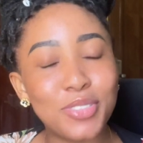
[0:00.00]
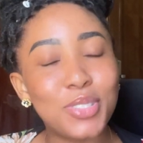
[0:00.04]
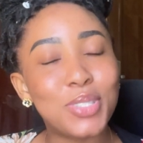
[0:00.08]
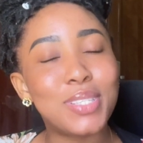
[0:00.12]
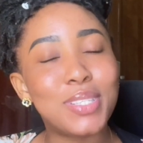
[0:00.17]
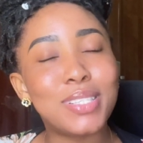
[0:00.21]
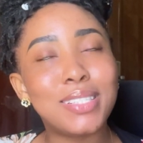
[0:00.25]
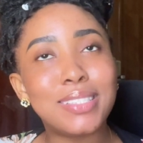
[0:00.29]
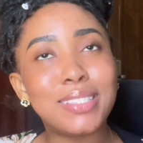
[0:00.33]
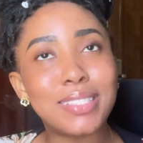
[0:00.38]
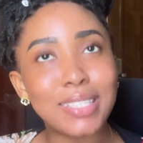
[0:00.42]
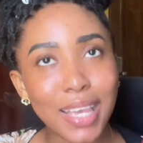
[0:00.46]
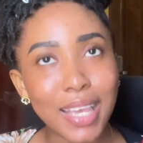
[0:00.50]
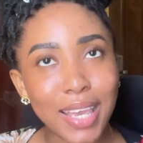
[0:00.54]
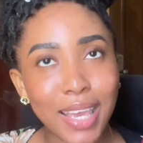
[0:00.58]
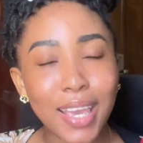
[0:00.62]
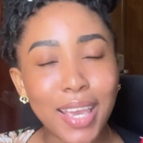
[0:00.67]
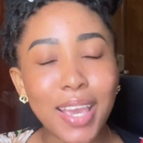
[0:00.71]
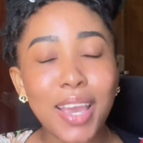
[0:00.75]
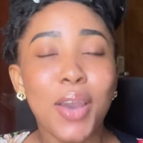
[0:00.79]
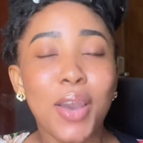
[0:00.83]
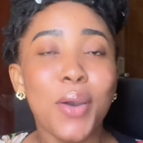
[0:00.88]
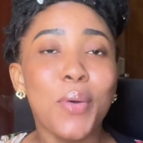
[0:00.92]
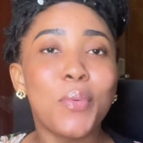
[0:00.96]
Today
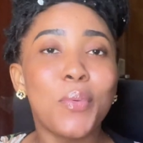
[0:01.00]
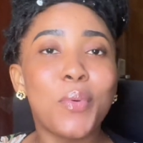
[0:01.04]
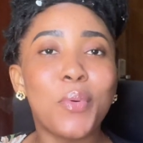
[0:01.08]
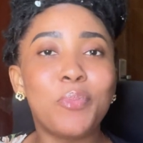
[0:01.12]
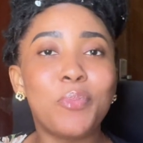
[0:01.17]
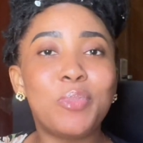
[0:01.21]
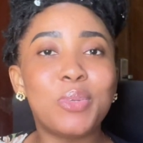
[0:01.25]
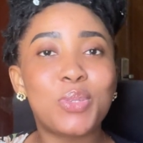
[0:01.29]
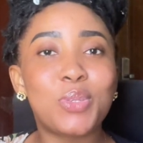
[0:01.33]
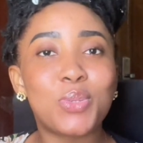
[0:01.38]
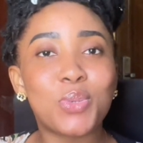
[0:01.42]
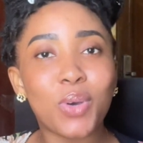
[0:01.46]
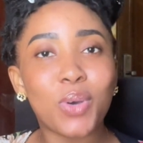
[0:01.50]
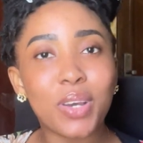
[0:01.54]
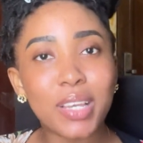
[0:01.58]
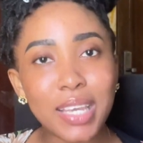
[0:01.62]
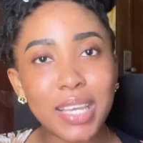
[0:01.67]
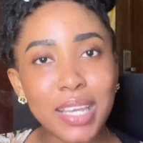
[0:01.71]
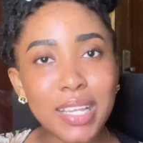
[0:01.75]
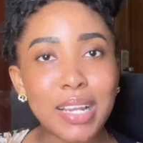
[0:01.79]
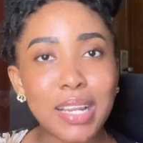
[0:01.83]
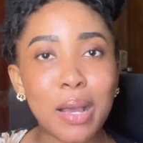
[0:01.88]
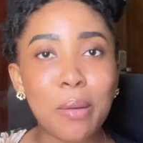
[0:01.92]
we'll be talking